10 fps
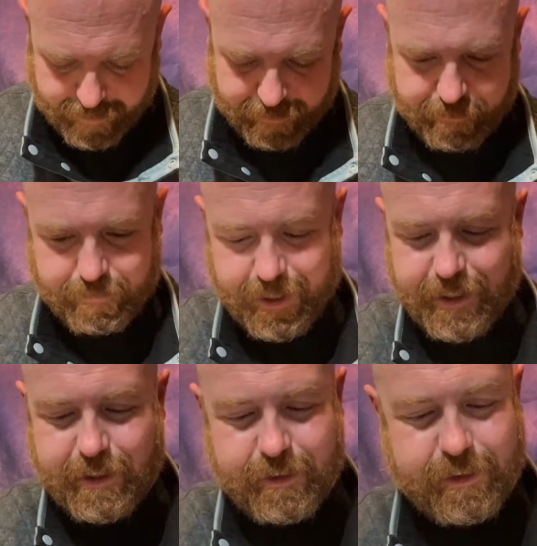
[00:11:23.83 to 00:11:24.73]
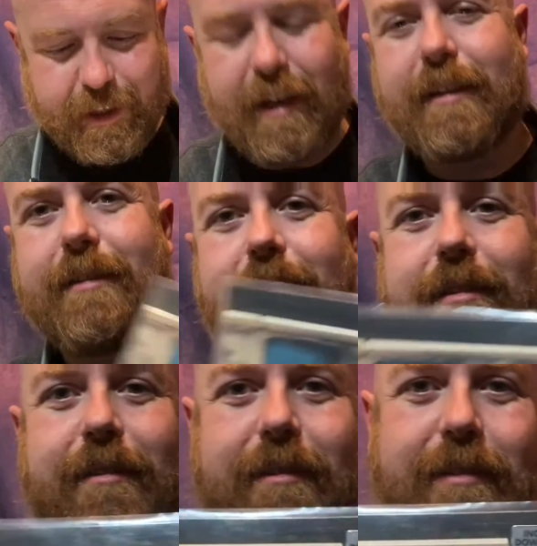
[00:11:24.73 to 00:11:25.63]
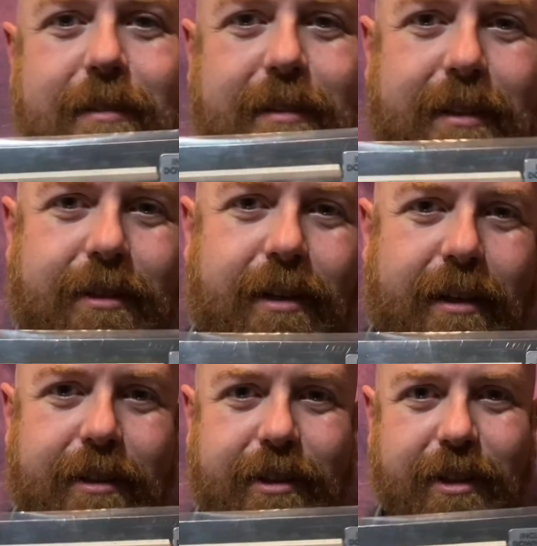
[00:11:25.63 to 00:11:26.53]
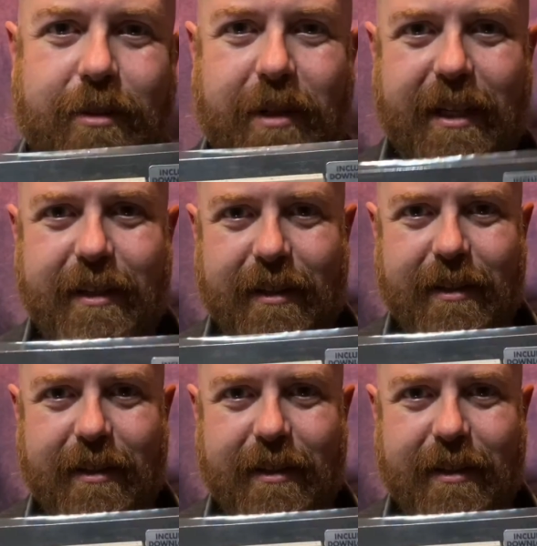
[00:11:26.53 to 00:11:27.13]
Mondo Signs. This is record Studebaker.